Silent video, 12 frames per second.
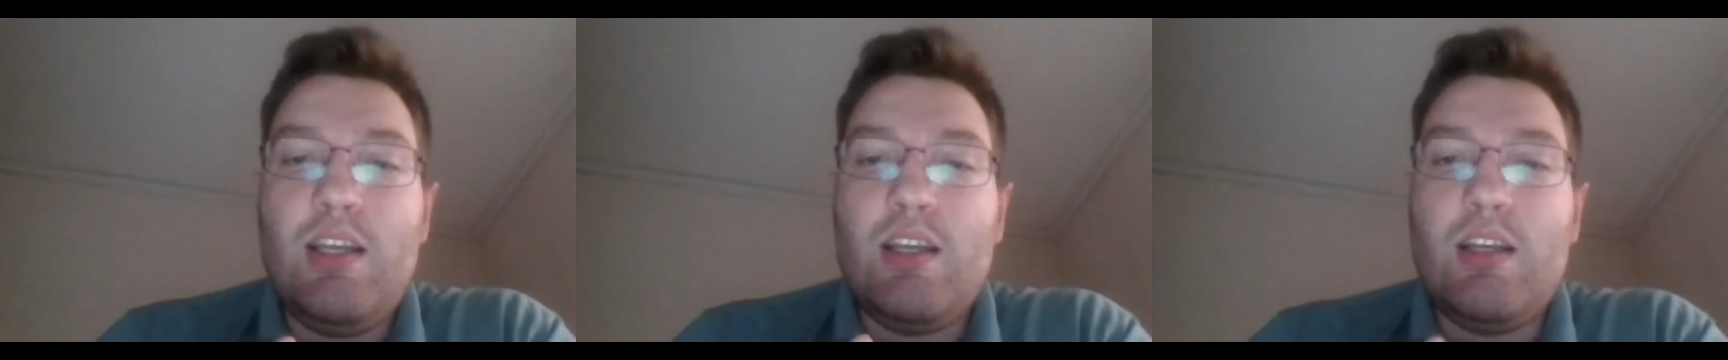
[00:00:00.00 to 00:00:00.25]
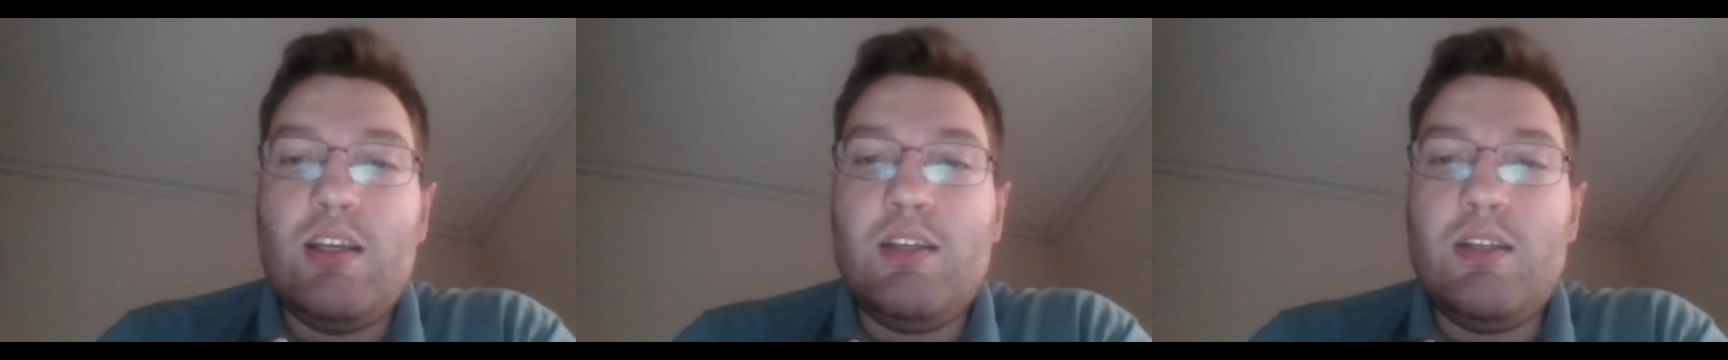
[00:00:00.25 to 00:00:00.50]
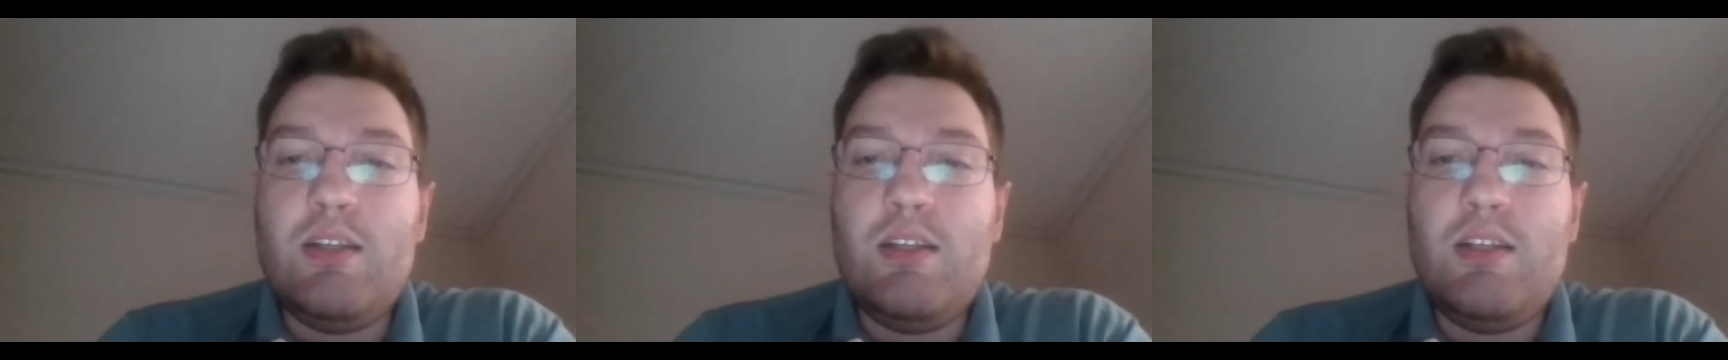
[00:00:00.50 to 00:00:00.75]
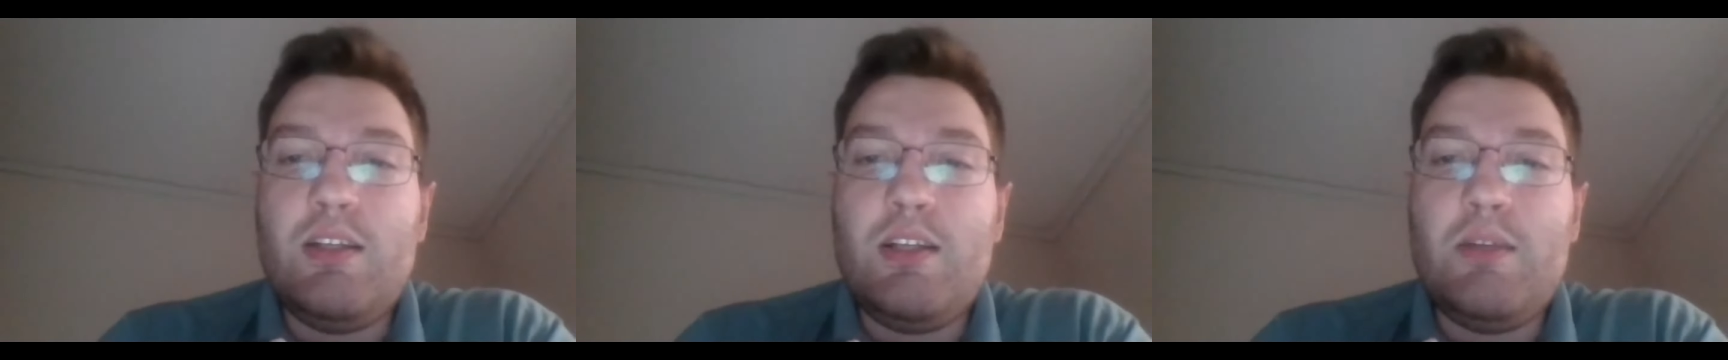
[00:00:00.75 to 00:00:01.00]

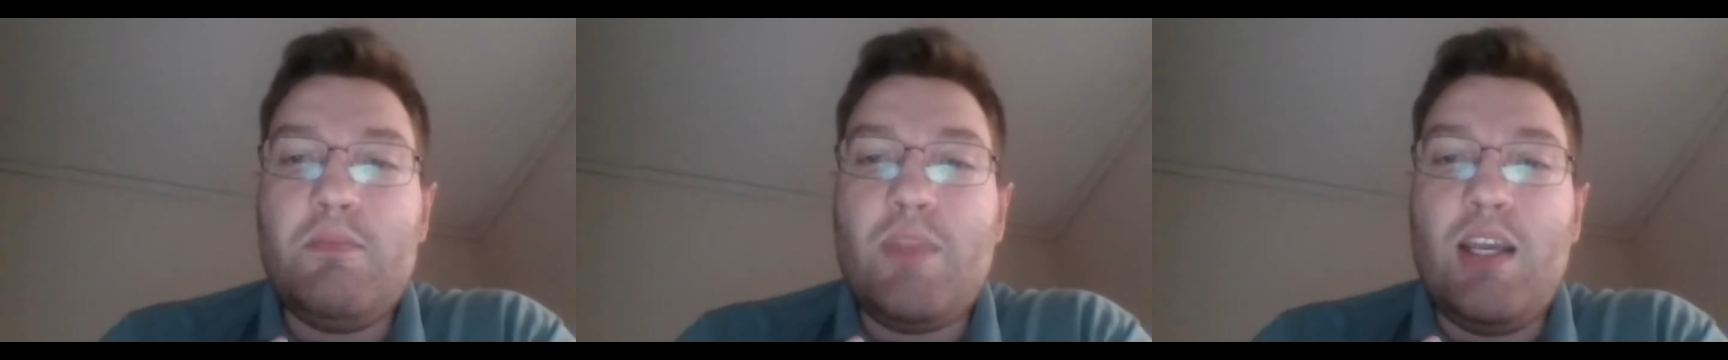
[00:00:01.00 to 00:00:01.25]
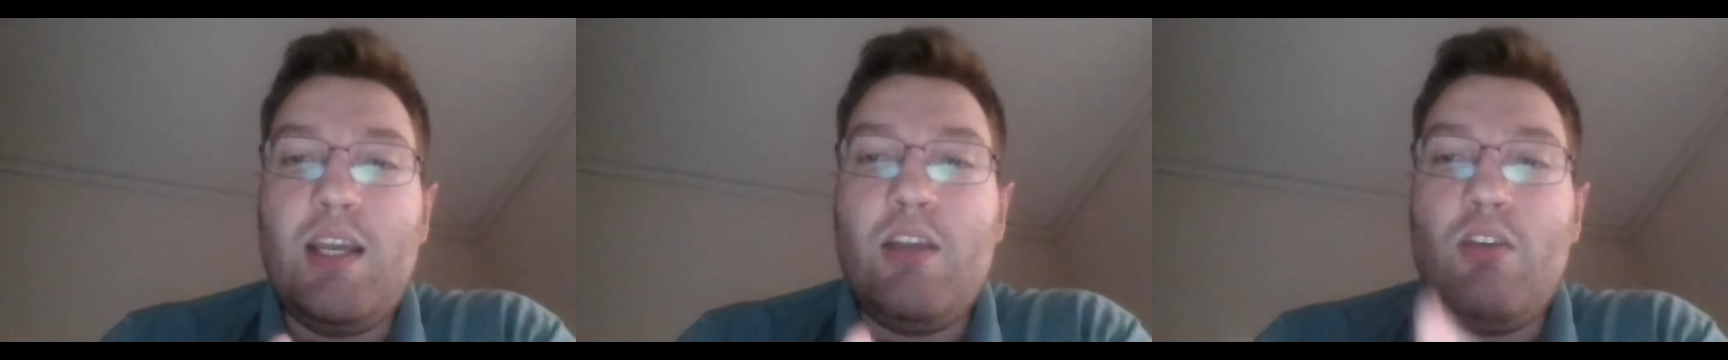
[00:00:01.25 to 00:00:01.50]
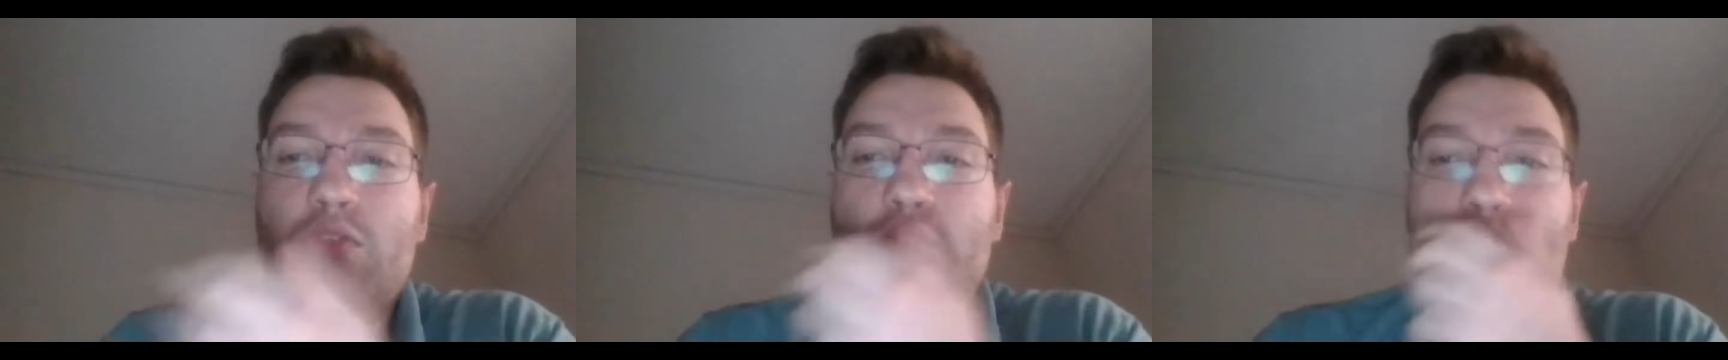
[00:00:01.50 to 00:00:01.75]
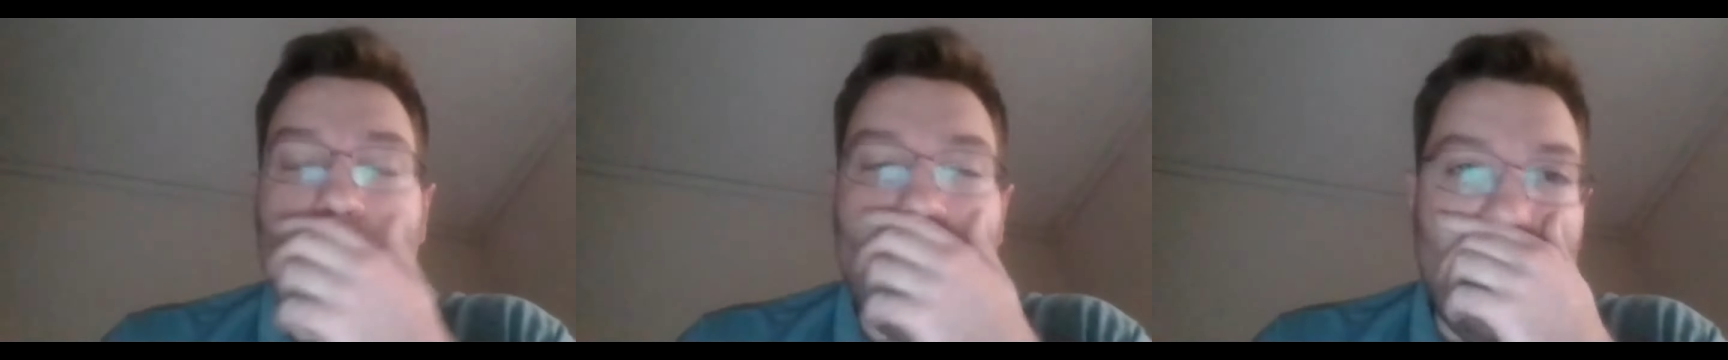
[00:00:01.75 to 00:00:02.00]
uh, i
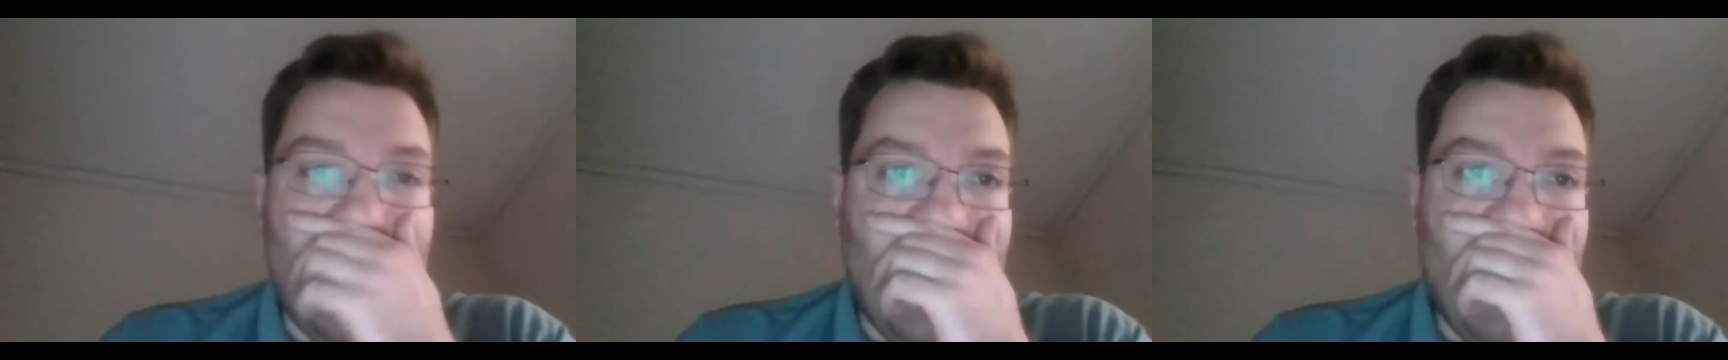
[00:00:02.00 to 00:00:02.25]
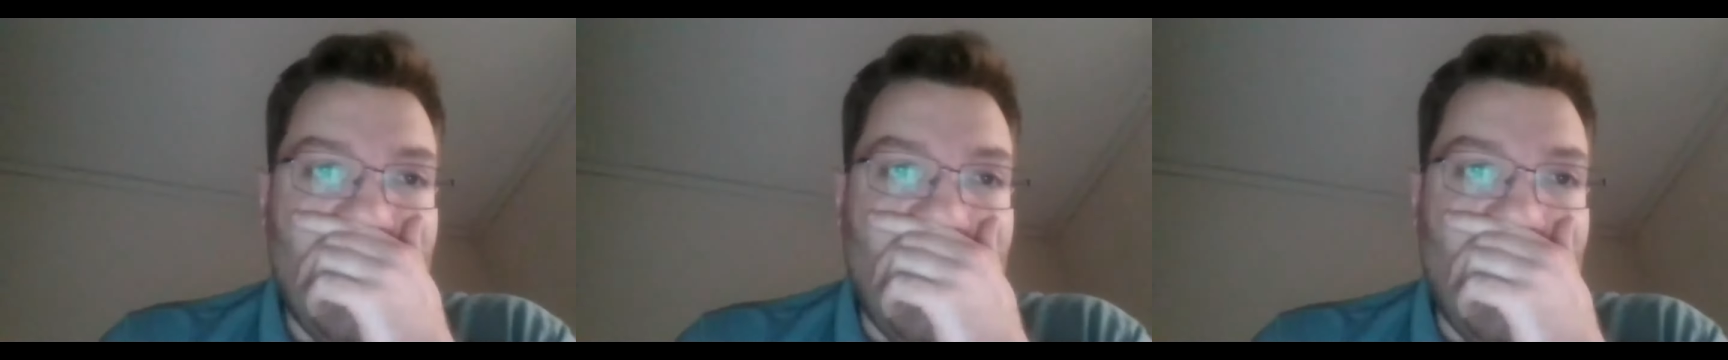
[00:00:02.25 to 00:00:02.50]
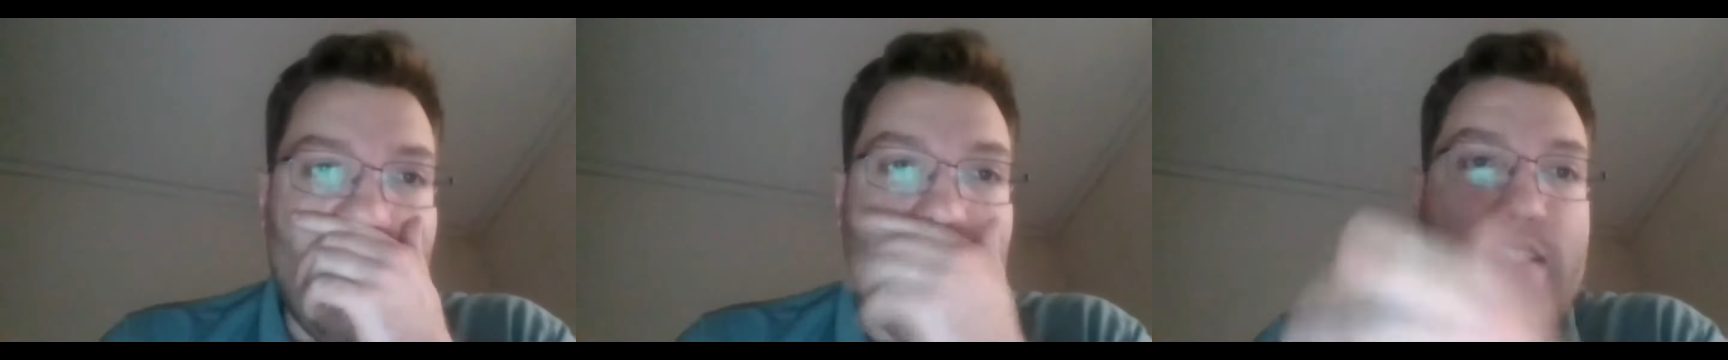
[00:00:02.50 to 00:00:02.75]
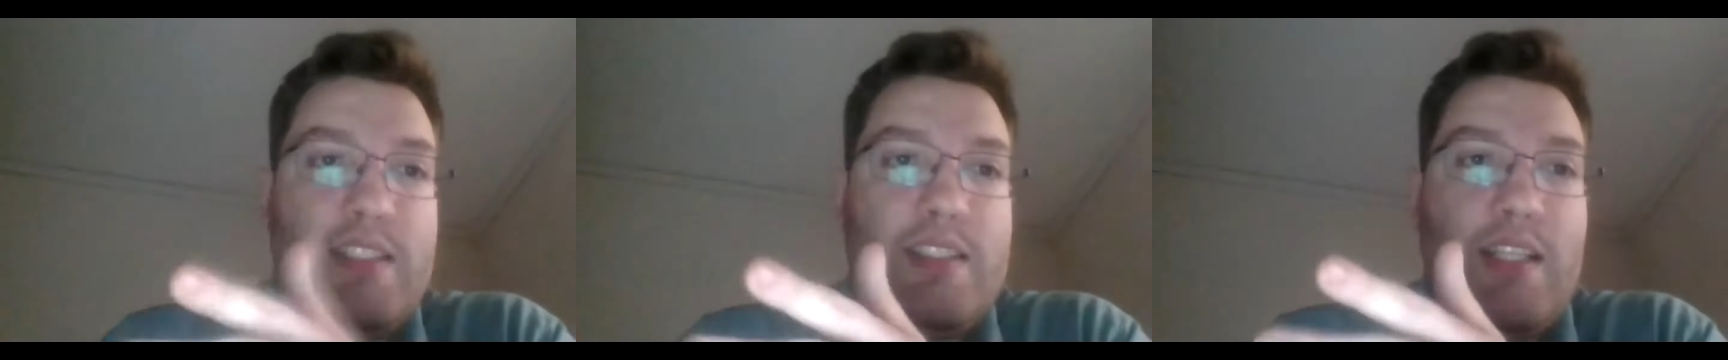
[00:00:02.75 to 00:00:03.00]
also
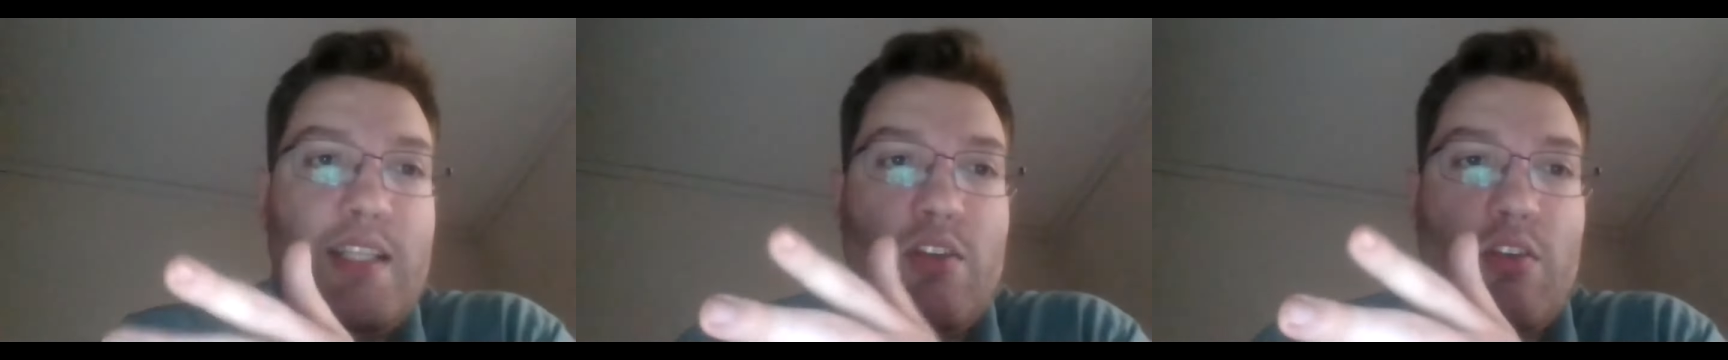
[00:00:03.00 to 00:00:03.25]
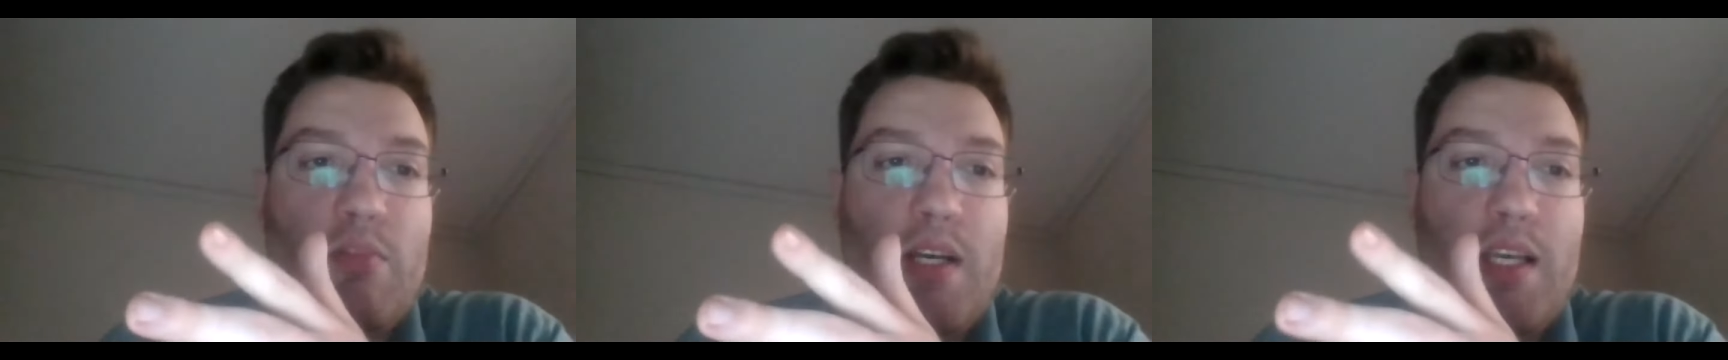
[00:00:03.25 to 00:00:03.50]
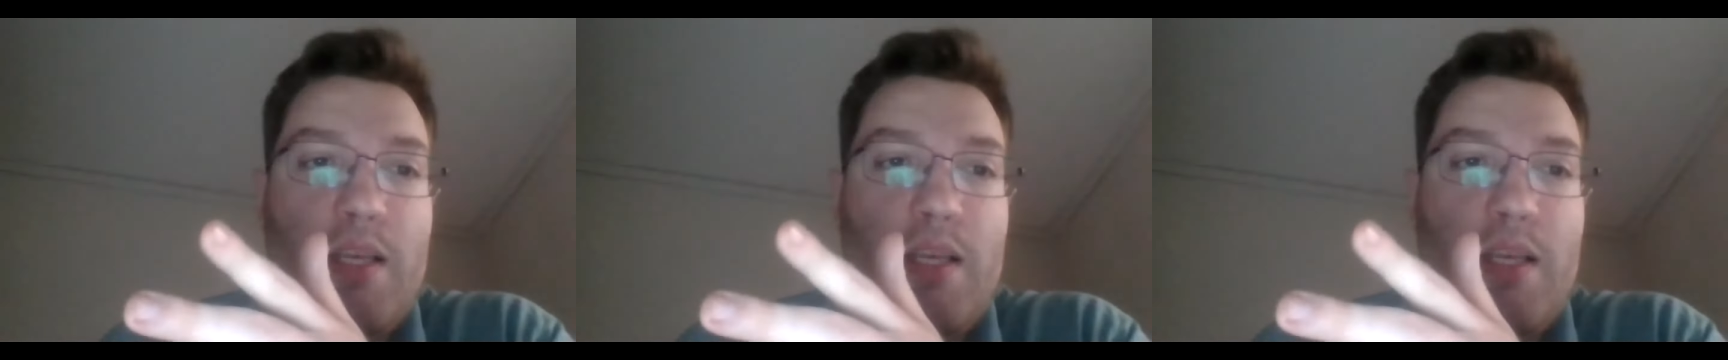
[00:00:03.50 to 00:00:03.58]
always state on my